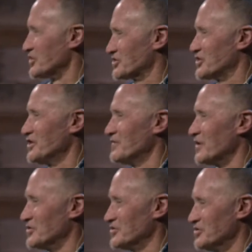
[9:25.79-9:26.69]
16
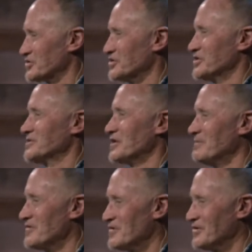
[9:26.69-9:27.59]
verses, because as
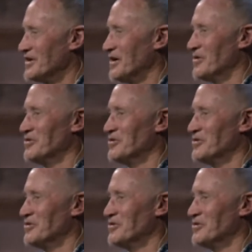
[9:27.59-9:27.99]
some of you know,